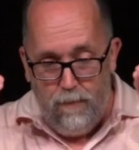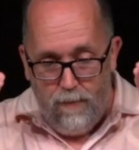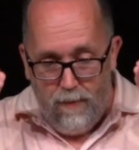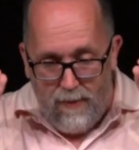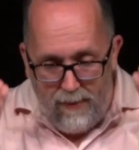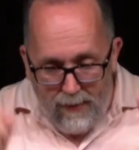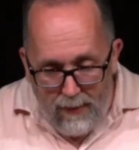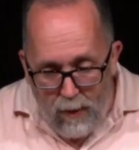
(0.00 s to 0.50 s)

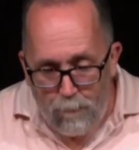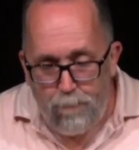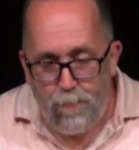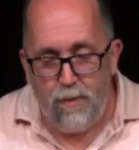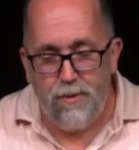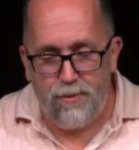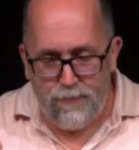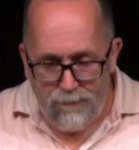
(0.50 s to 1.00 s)
a
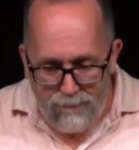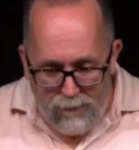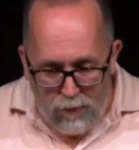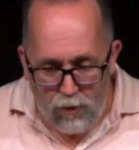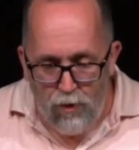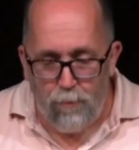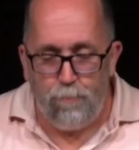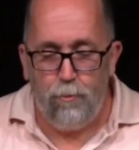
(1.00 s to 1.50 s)
helpless,
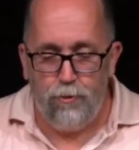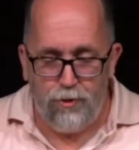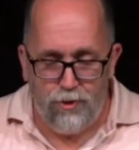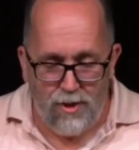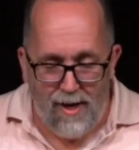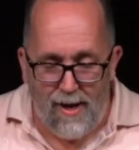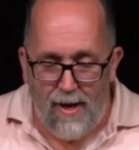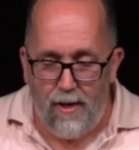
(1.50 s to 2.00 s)
vulnerable
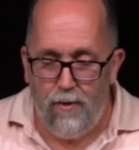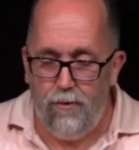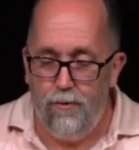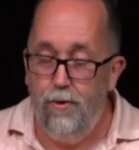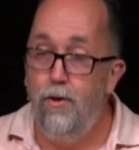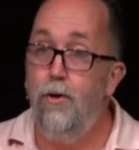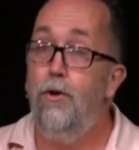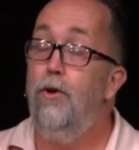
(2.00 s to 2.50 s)

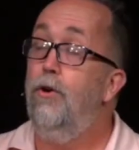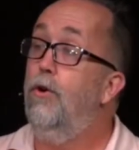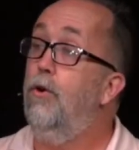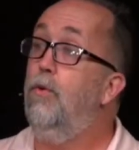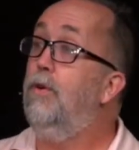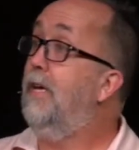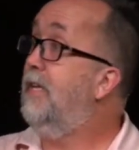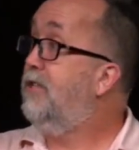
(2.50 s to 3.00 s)
child
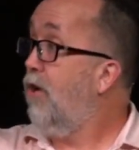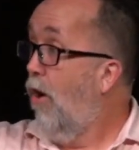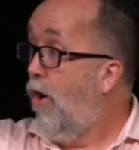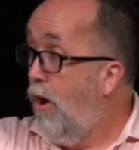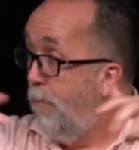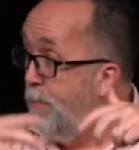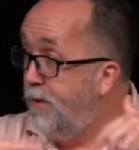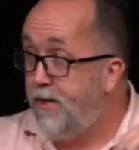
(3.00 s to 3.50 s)
who needs
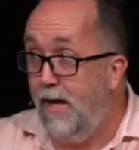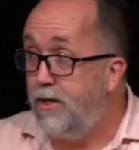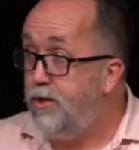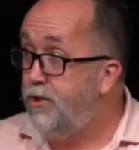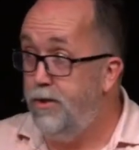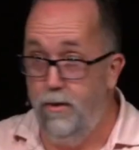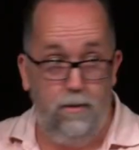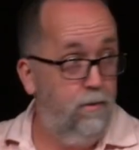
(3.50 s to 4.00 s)
our
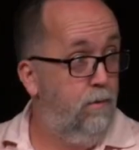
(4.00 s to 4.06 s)
protection.